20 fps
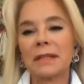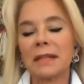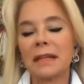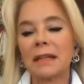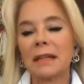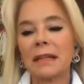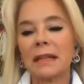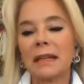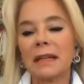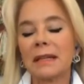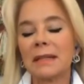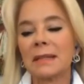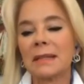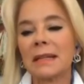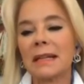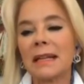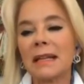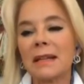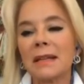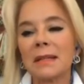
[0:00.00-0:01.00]
In a
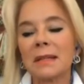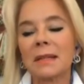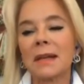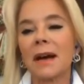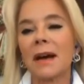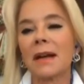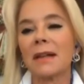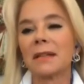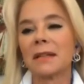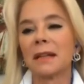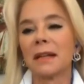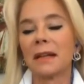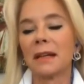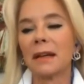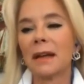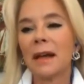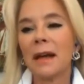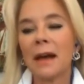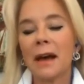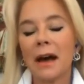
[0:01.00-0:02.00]
city this size and
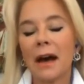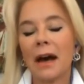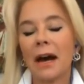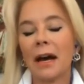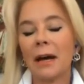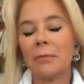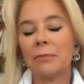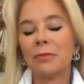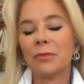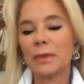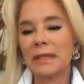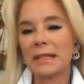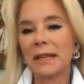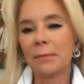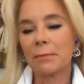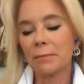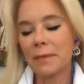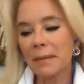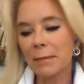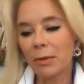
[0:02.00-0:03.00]
when
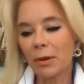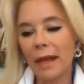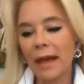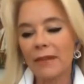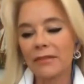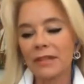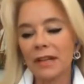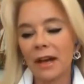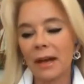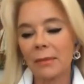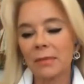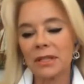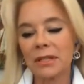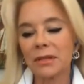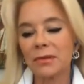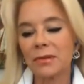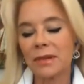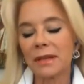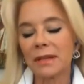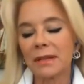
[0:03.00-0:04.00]
people have time to
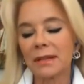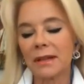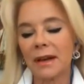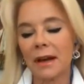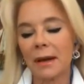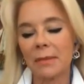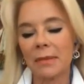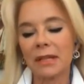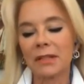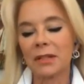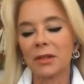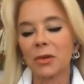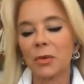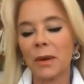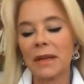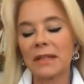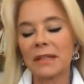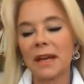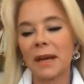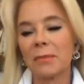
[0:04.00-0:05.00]
do this, it's a
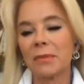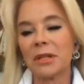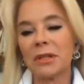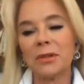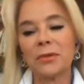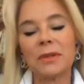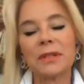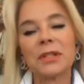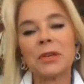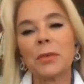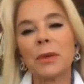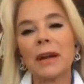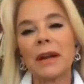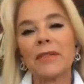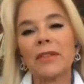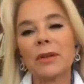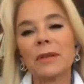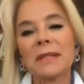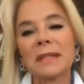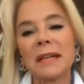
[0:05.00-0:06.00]
great time to do it. So
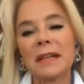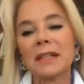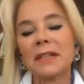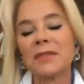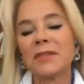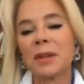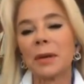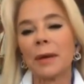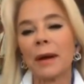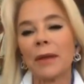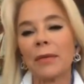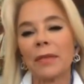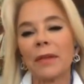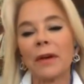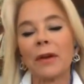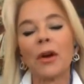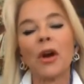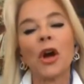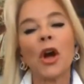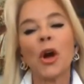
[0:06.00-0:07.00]
whatever incentives are out
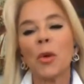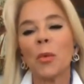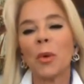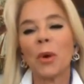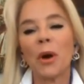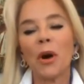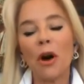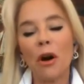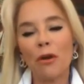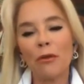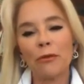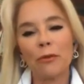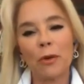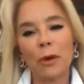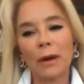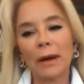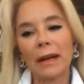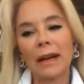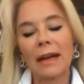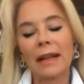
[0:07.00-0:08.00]
there, we're all
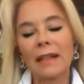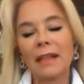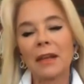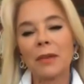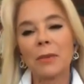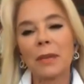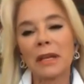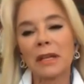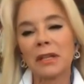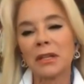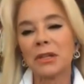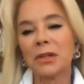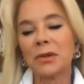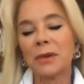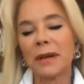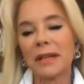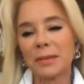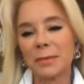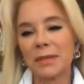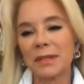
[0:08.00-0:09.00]
for it. Anything we can do,
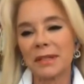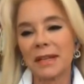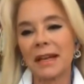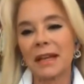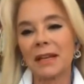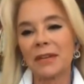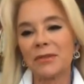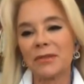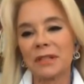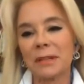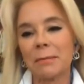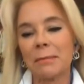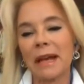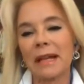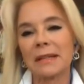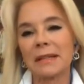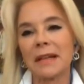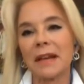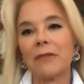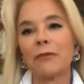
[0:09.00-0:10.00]
as we say at Houston
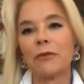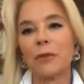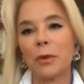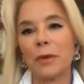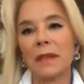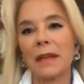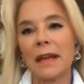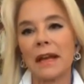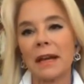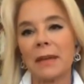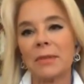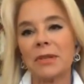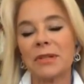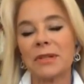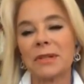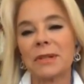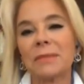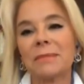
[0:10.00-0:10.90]
PetSet, for the animals.